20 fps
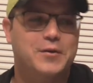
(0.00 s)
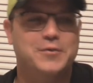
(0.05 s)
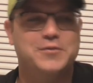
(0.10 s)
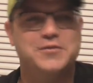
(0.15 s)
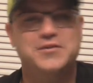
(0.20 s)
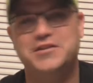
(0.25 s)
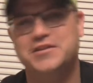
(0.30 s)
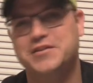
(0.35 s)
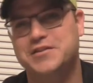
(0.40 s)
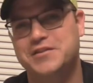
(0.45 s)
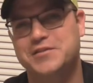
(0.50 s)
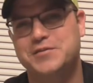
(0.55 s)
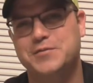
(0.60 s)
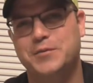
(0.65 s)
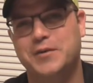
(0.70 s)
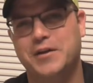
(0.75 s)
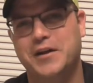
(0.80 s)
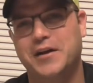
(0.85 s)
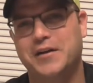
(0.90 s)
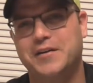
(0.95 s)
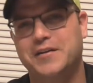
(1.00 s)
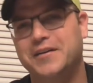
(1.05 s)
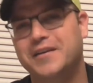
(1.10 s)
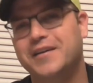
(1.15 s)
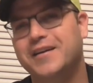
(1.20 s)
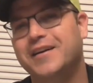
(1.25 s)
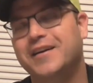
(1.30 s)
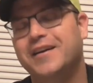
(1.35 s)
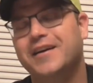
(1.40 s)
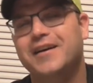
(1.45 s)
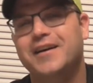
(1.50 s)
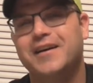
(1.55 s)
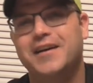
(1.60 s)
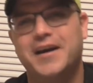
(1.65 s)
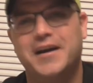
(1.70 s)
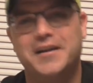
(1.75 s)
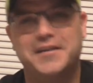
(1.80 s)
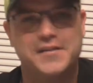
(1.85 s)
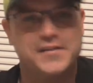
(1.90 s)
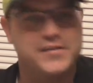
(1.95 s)
Oh, she just went out and
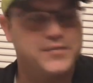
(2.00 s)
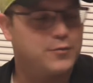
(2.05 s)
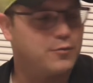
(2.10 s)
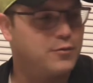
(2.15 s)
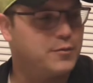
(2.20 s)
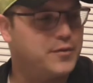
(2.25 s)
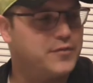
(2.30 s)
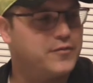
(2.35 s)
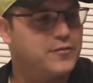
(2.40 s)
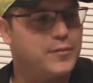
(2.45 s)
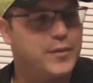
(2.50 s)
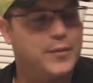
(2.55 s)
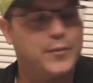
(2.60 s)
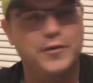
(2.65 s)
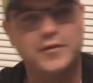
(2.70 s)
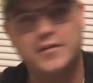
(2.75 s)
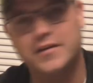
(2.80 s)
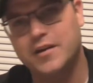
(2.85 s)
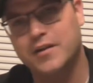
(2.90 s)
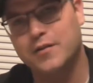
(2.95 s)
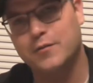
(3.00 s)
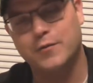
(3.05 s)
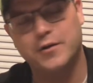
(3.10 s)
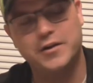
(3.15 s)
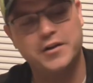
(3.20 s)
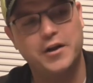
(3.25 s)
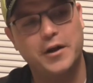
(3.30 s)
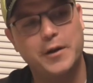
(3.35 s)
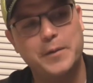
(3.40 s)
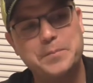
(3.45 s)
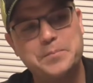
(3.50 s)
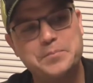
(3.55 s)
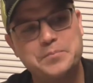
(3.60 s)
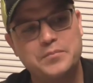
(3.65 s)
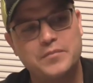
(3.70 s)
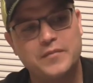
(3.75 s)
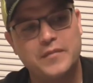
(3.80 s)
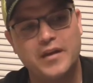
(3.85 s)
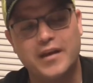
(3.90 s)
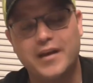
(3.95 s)
got this for me for my birthday the one year.
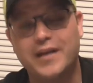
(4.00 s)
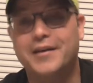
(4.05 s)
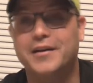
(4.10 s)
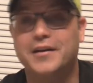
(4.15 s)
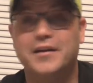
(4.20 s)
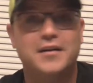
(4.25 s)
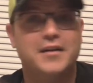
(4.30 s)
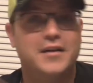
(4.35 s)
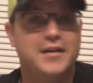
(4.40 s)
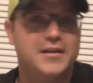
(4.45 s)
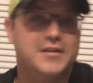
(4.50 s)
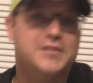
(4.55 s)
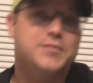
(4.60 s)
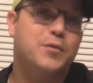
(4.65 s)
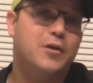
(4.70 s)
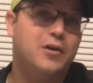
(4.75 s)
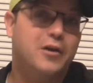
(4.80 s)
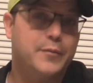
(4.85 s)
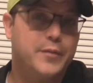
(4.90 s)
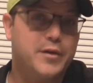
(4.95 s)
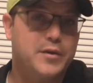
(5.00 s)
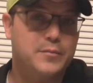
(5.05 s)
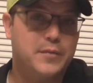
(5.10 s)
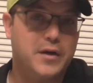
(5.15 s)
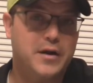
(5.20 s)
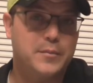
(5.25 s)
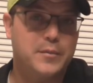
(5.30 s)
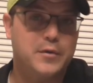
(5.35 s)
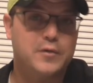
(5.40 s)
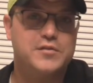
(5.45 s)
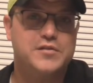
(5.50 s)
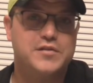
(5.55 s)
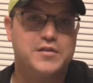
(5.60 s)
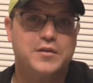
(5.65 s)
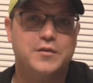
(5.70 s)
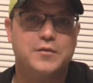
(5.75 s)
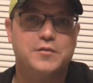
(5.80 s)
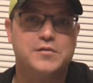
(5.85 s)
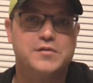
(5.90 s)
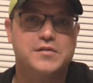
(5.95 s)
And it's probably been my most
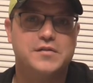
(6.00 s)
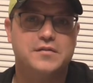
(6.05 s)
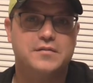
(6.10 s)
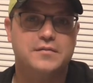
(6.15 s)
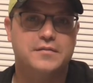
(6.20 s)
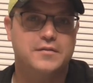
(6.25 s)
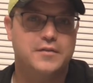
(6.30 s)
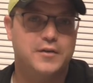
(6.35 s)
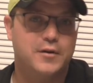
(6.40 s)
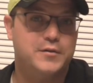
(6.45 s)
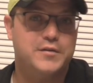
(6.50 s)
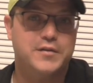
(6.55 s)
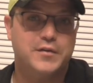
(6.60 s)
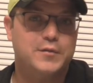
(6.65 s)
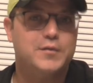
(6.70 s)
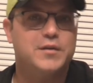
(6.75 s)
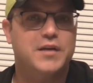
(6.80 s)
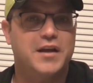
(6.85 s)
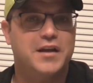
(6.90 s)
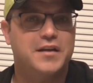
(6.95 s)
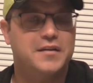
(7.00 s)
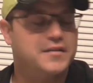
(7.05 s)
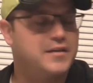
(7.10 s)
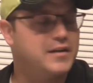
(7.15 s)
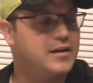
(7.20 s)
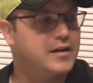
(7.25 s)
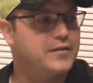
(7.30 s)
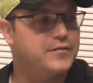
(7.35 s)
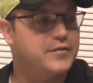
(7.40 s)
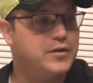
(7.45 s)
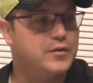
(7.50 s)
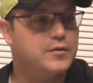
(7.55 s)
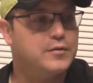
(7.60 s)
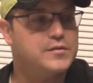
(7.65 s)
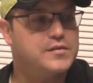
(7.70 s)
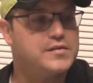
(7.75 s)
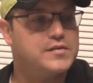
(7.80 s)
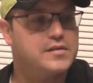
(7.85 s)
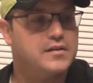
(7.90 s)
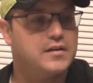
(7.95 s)
used go-to tent that I've
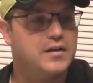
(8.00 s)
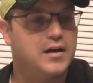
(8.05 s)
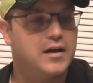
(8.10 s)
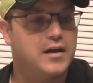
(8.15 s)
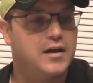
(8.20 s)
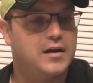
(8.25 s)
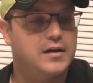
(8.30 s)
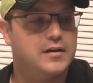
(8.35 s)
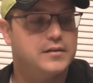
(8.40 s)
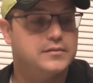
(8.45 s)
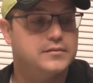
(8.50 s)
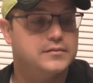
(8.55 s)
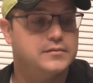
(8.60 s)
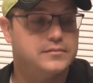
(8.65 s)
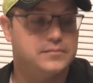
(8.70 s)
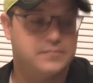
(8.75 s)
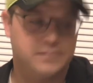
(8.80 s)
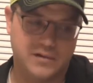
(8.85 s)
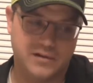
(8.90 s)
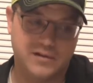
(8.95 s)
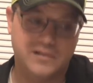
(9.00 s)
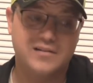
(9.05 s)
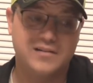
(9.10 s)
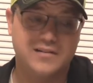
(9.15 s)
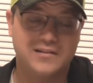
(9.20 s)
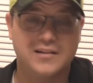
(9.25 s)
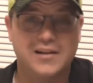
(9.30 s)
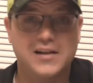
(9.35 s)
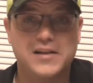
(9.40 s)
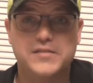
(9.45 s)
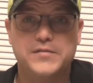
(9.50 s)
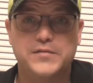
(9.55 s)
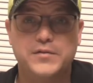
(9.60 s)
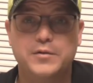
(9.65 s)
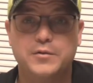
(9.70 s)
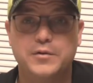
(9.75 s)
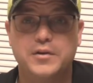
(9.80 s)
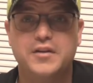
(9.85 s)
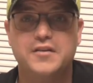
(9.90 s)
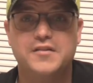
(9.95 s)
used in the last
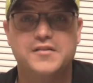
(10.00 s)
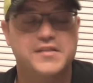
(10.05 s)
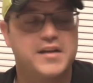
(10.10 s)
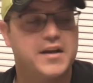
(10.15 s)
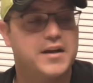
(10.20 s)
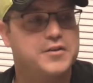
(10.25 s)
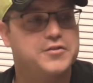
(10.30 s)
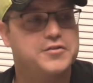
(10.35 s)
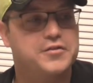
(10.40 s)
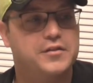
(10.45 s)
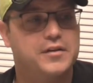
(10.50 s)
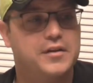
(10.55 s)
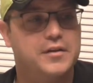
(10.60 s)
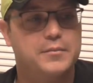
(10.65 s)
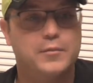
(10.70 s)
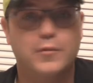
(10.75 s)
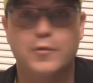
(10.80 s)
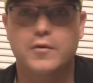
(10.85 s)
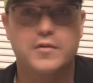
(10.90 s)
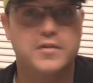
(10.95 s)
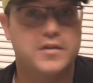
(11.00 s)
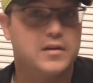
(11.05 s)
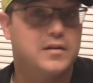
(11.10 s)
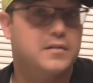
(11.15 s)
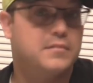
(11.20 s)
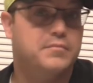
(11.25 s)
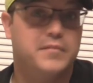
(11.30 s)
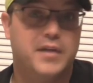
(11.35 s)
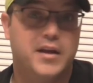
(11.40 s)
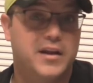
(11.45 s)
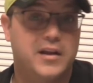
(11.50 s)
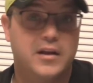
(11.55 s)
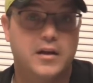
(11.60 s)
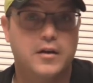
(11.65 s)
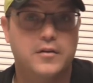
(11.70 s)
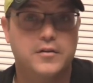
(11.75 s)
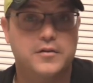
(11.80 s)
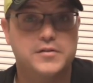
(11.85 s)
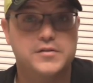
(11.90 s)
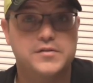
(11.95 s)
few years, actually, more than any
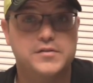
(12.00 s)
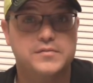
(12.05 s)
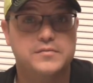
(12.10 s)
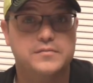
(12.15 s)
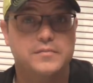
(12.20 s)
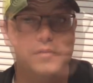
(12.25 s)
others.